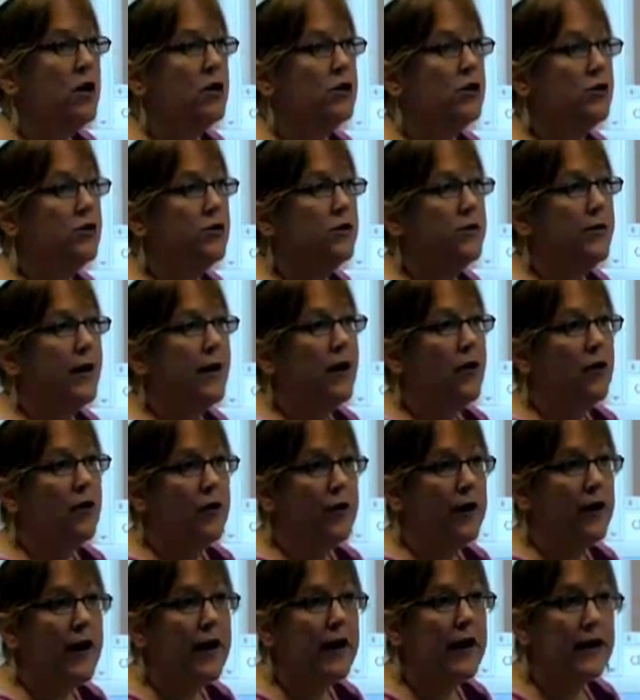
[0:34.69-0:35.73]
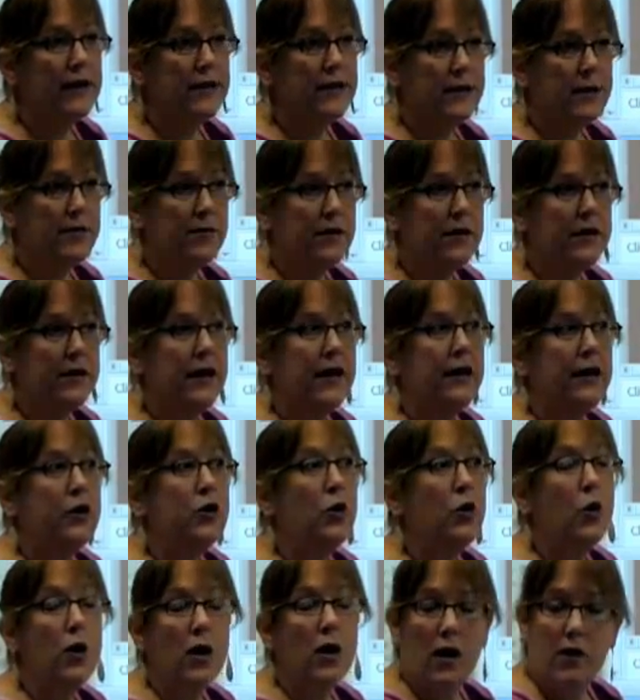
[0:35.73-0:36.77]
So it's about creating something that
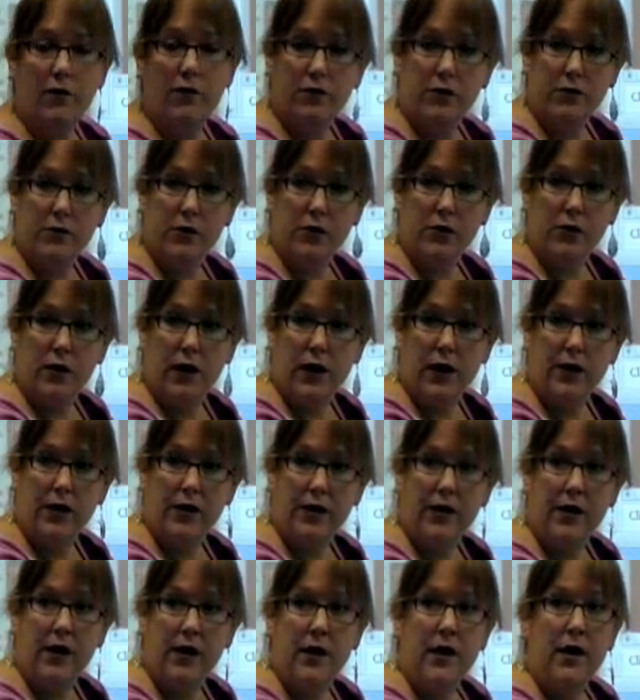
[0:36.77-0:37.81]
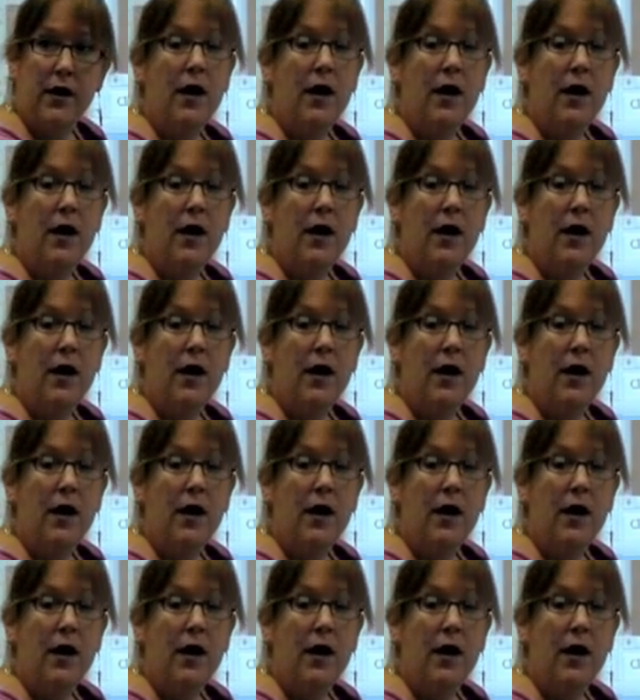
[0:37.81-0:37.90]
you're comfortable with,